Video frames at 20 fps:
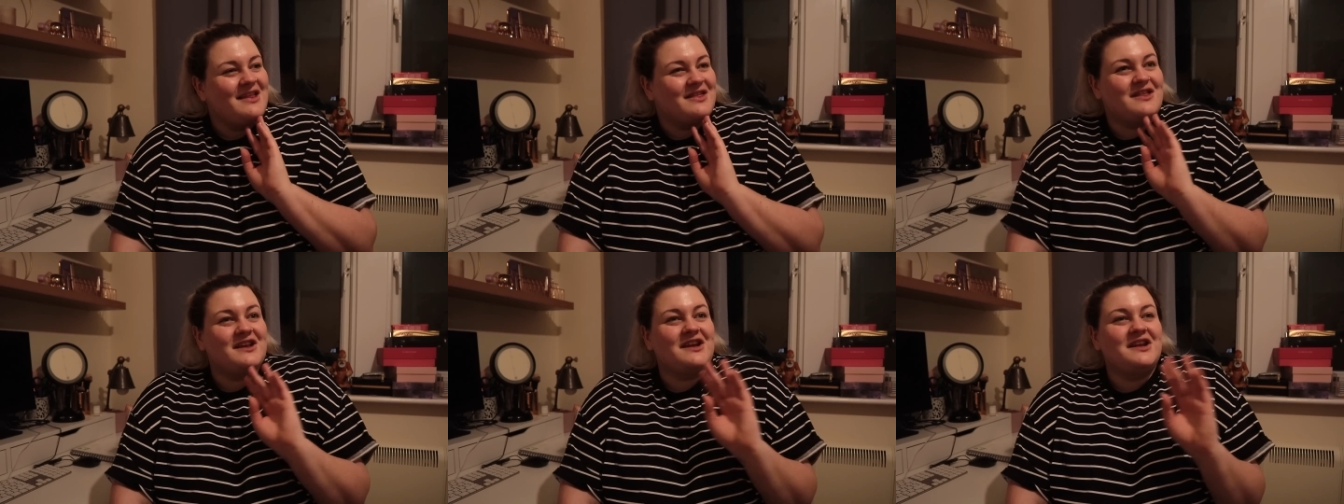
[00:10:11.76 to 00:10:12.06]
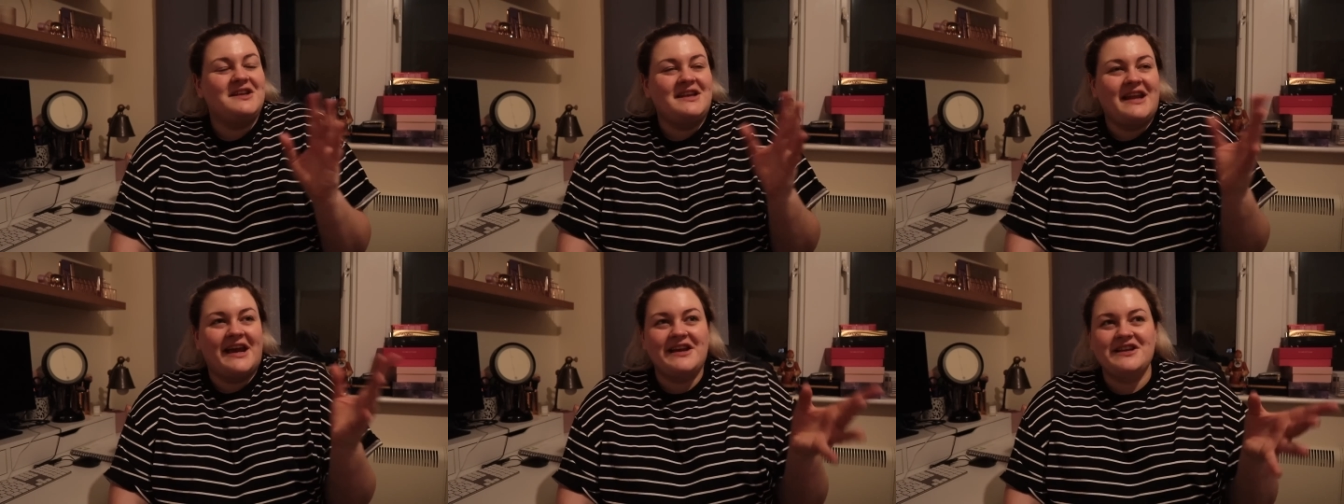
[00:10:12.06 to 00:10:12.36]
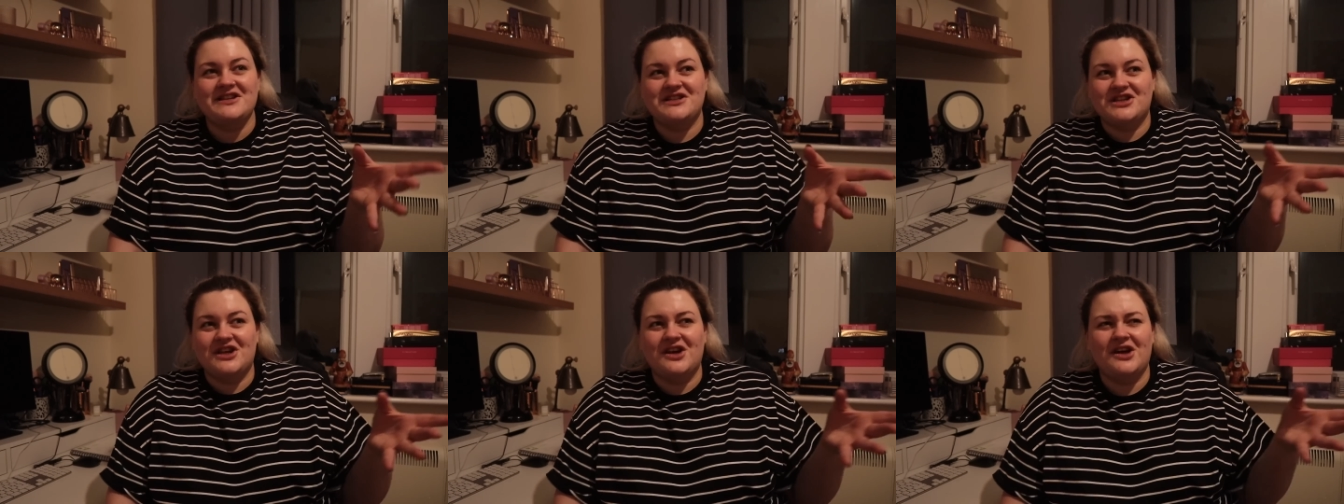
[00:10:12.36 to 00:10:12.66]
The
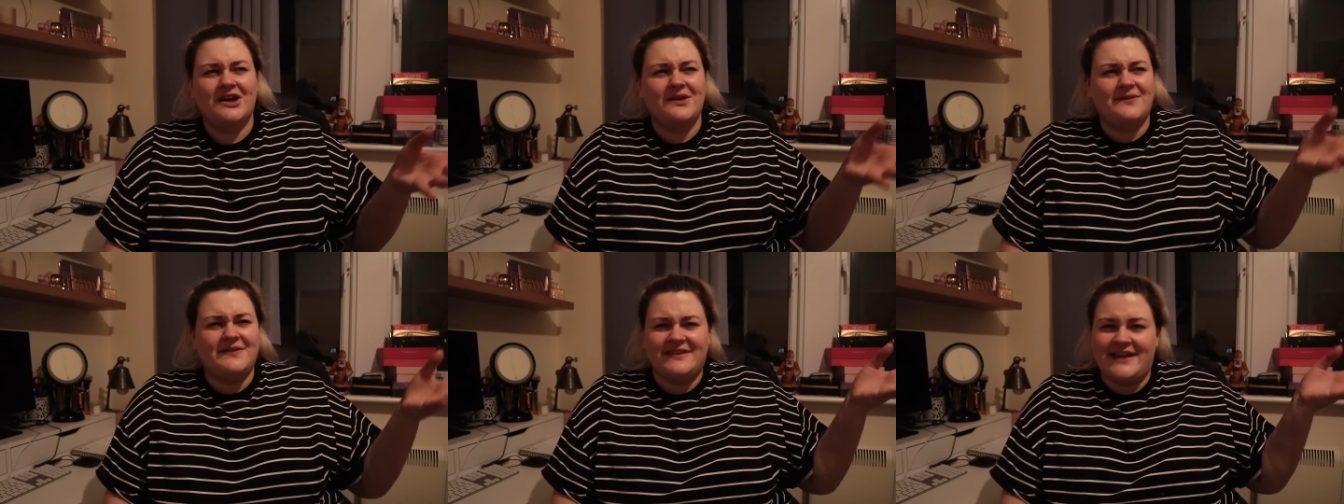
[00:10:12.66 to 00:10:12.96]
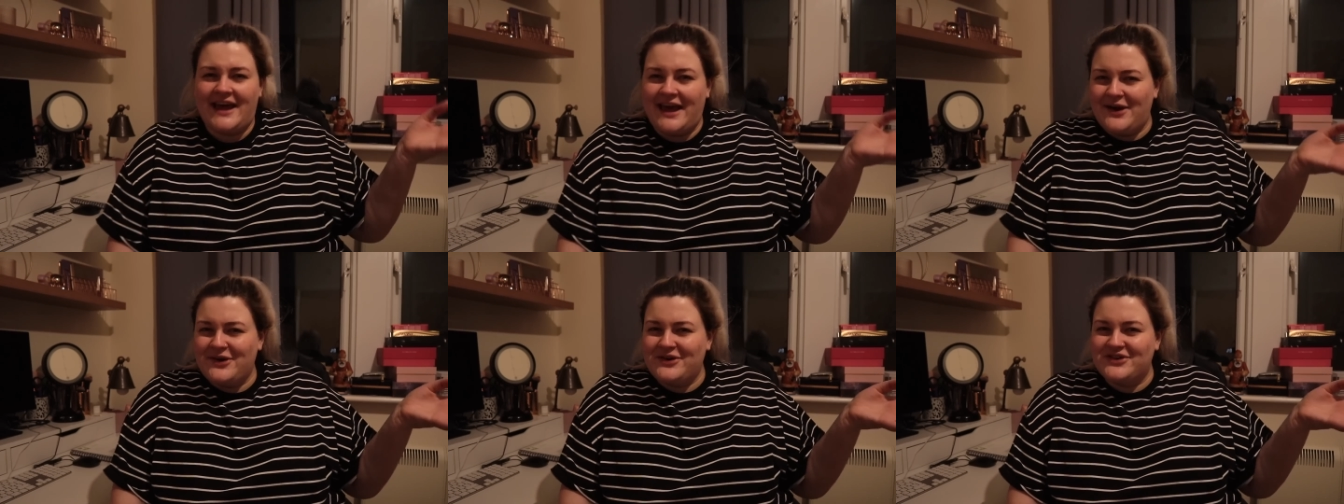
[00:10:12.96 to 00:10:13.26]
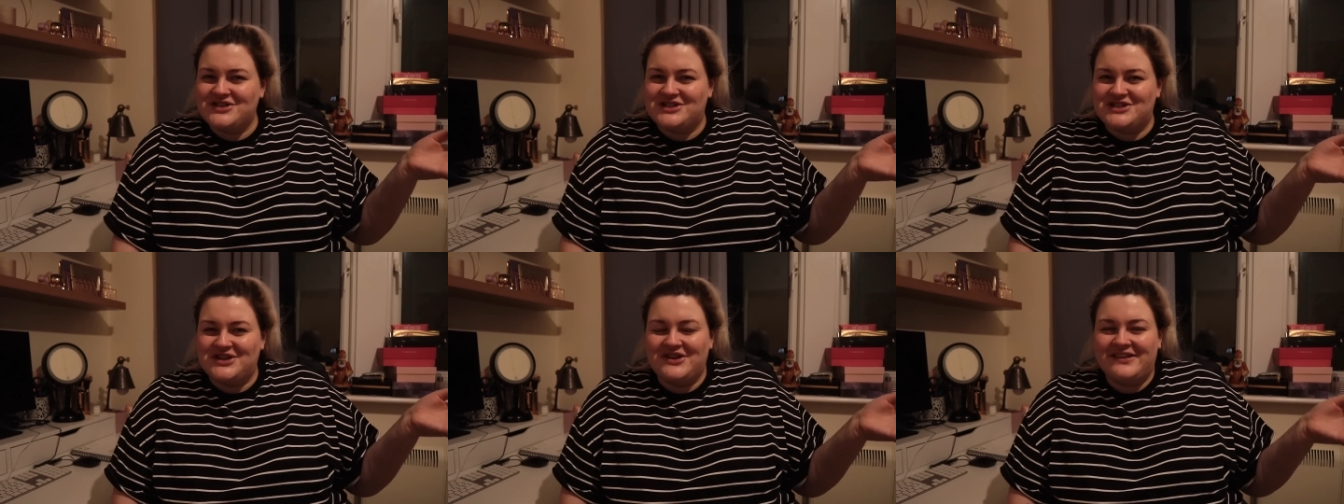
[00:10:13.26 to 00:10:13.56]
nature of Say It
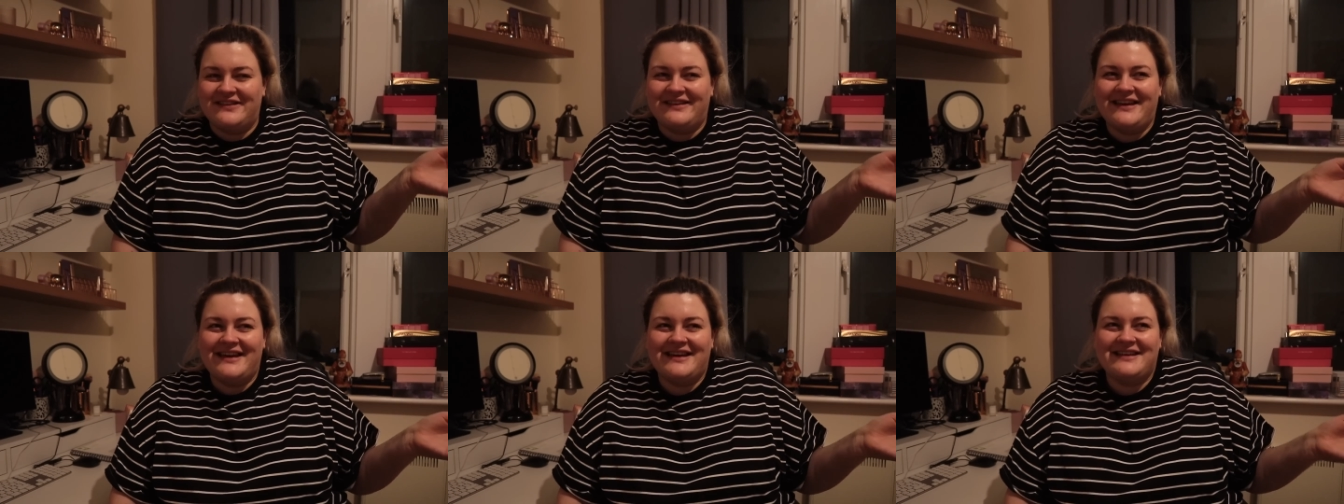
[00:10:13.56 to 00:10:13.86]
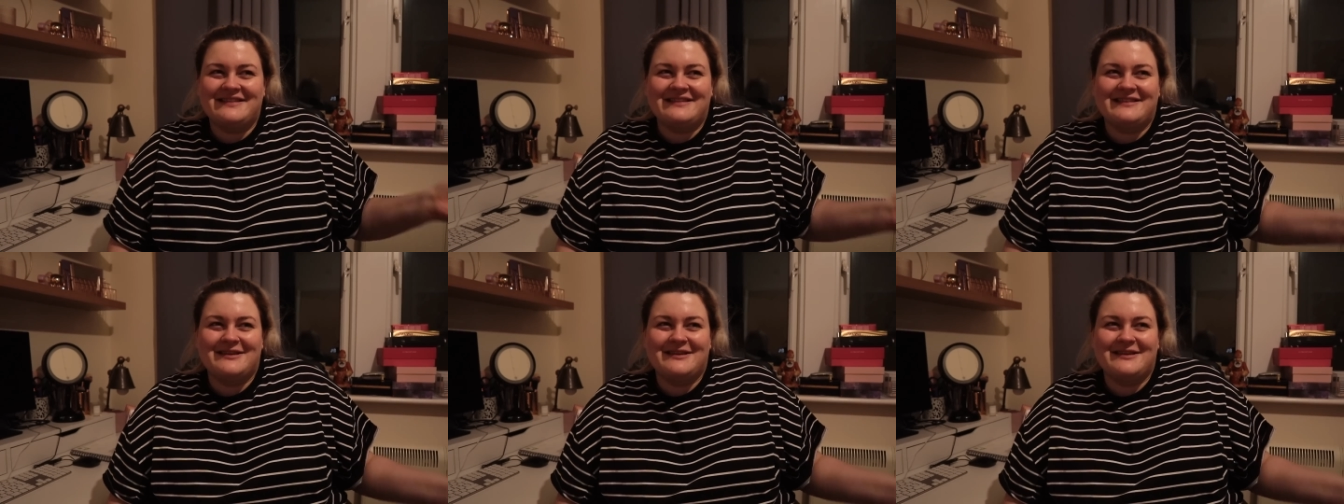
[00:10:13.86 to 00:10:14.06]
or Shot It is